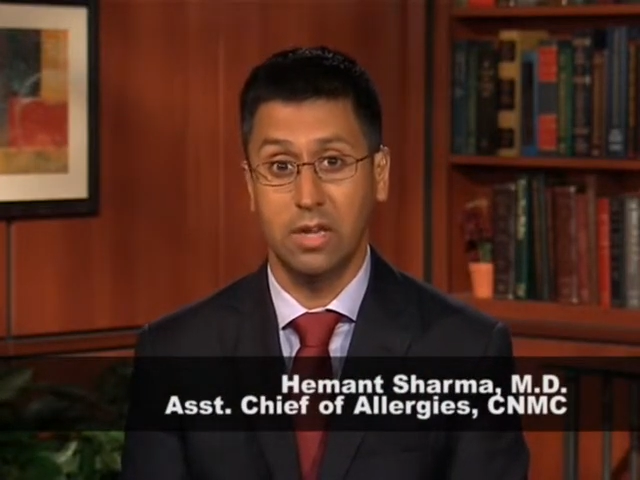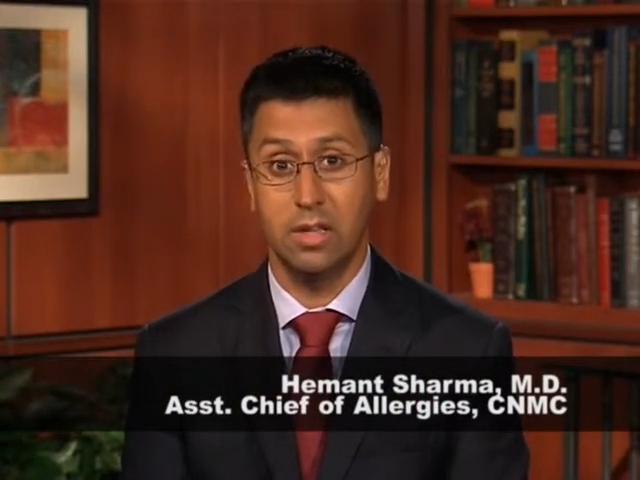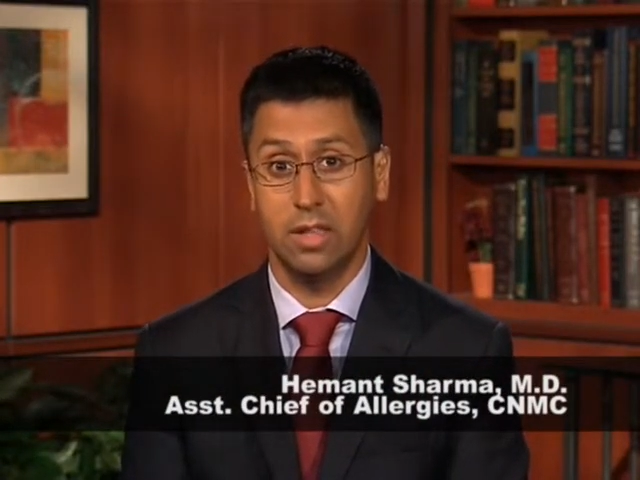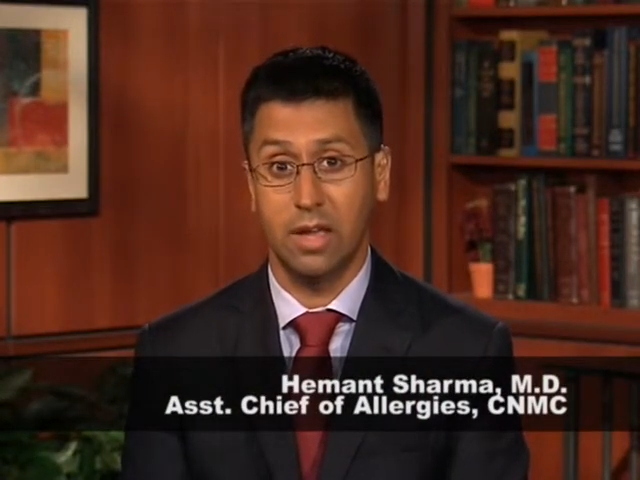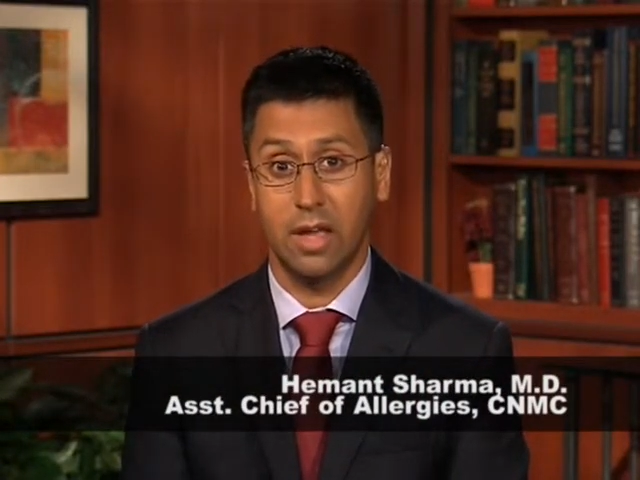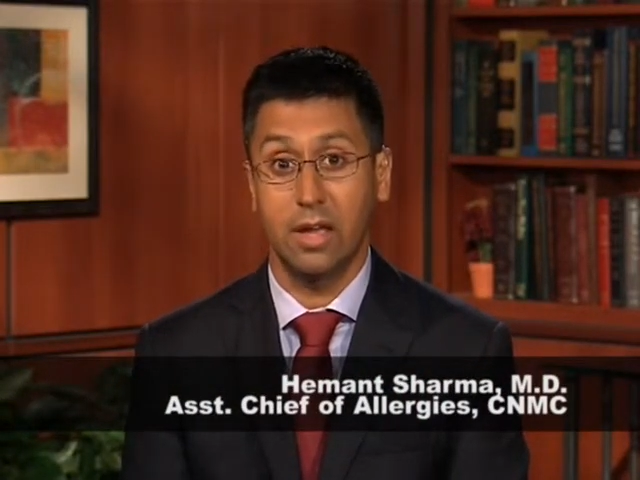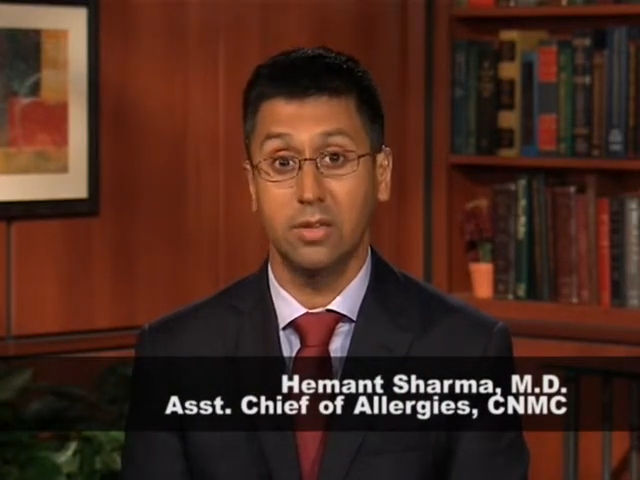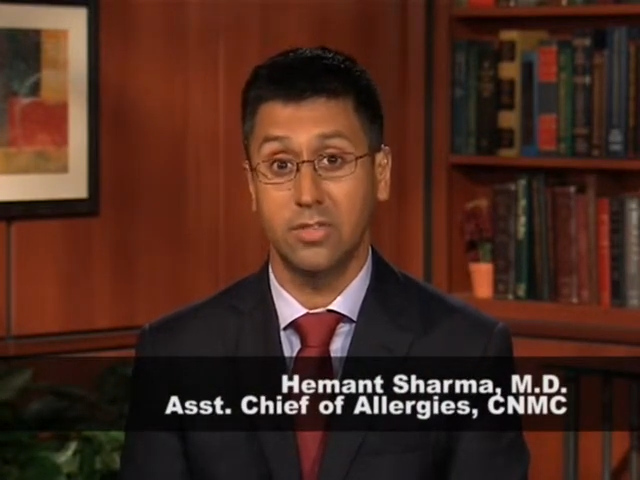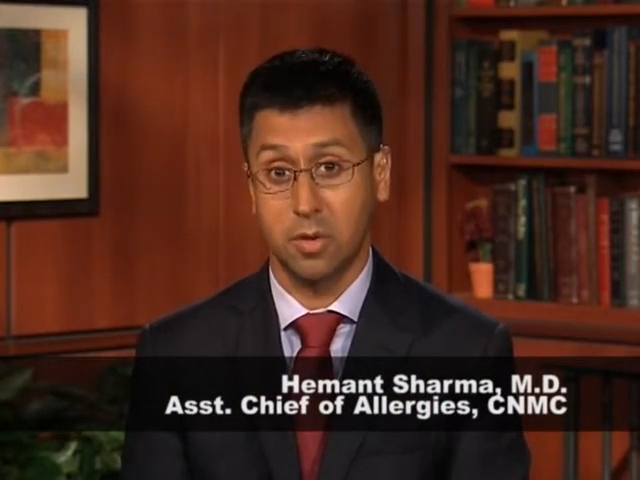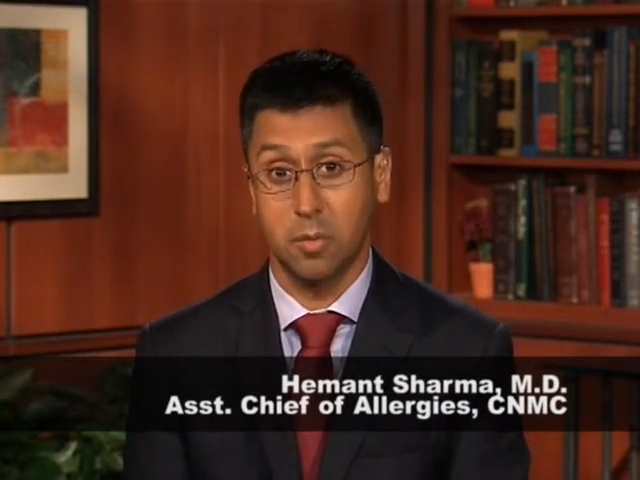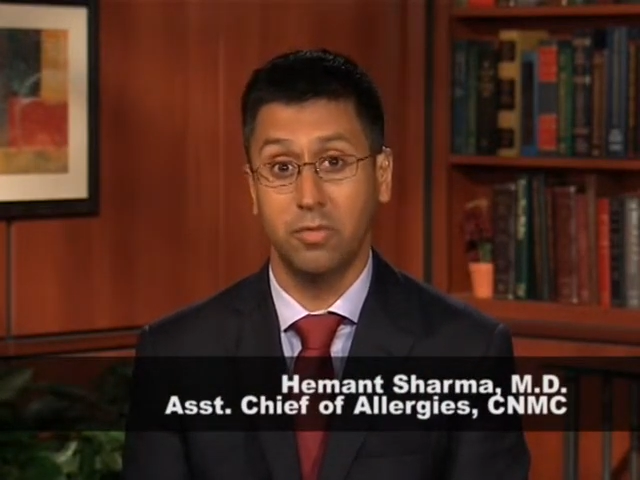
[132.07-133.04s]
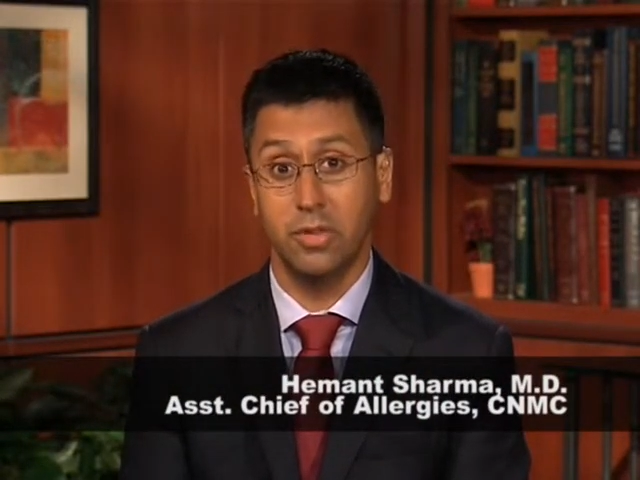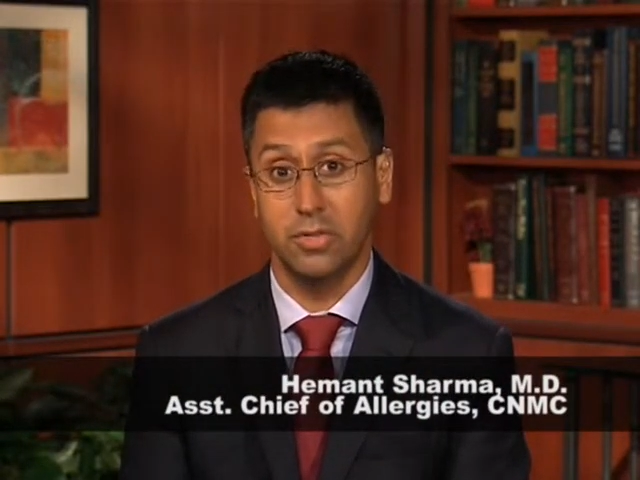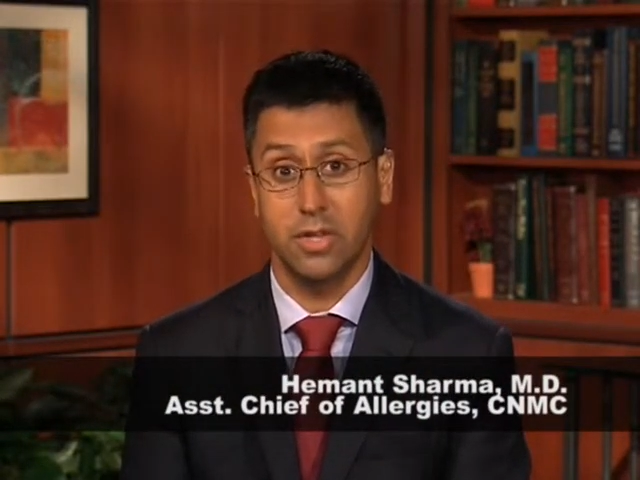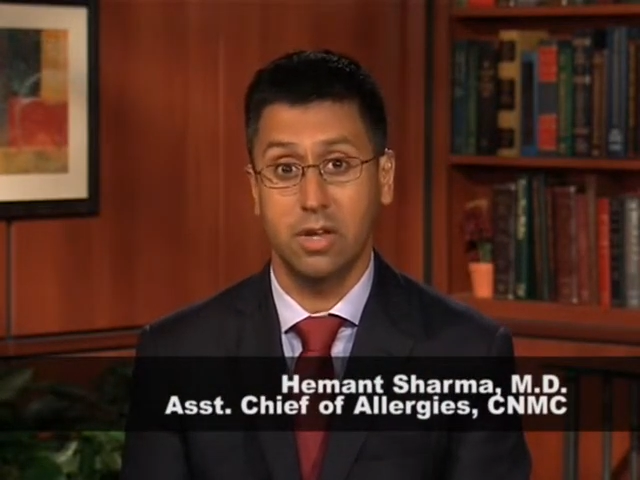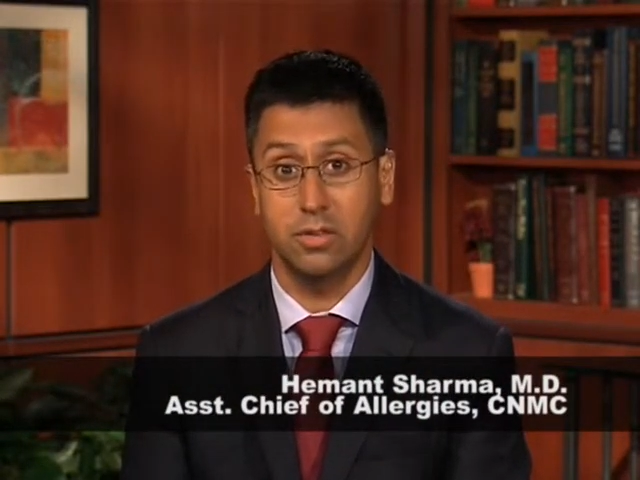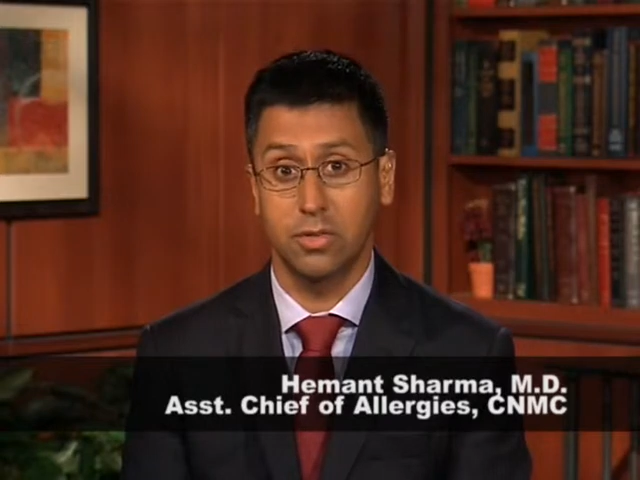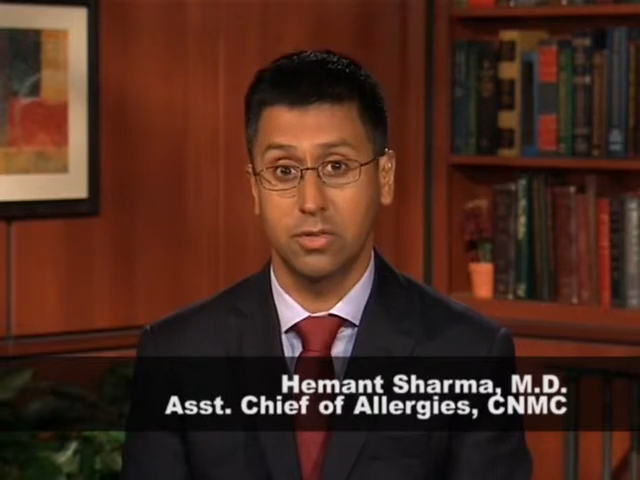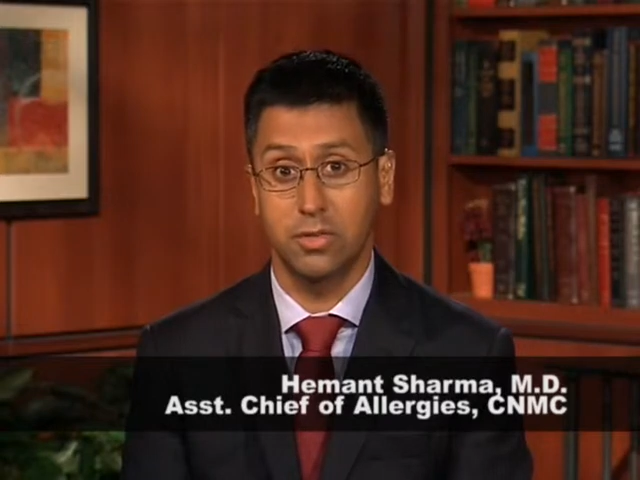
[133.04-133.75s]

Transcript: that has some of the signs or the